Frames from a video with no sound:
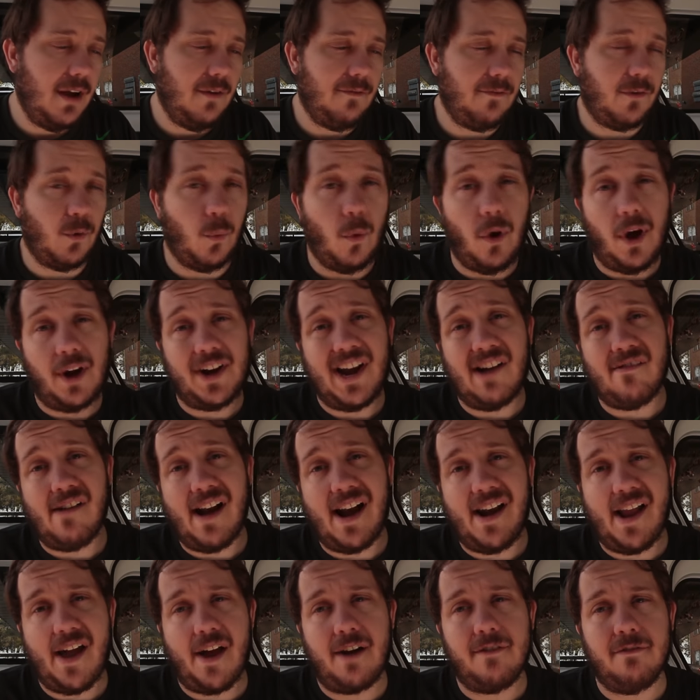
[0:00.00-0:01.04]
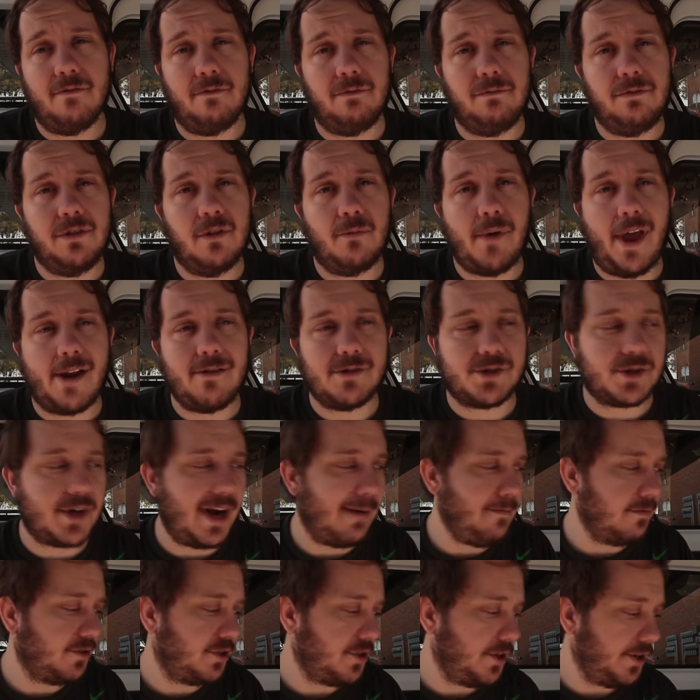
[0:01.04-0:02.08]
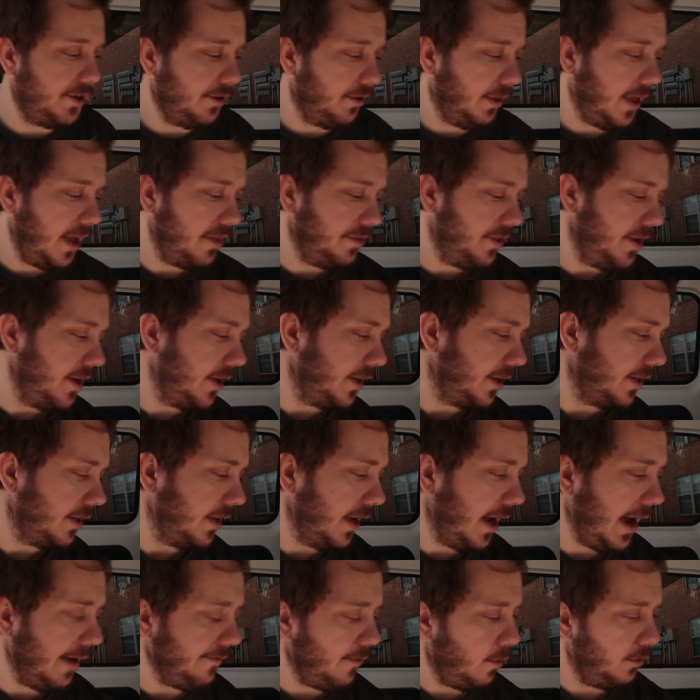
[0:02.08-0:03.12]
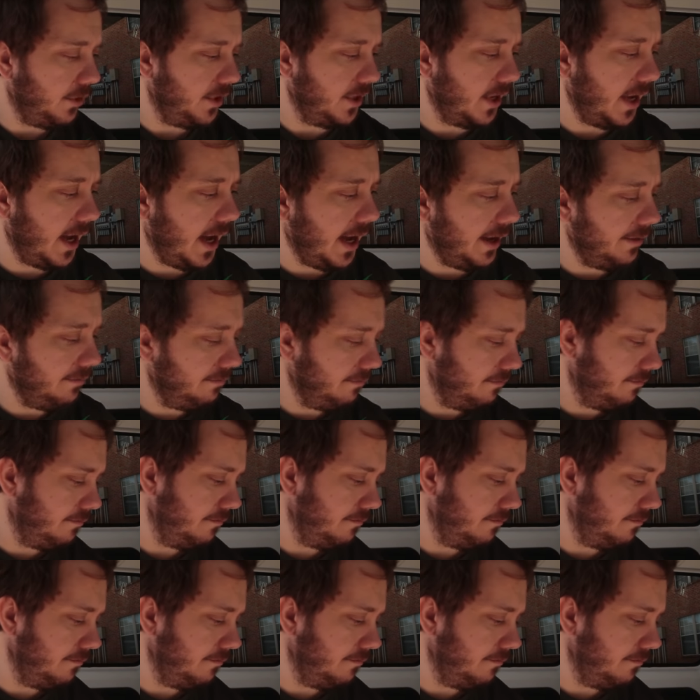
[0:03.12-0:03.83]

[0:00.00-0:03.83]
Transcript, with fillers: for one, I ran out of the rattle trap material. I think I've only got,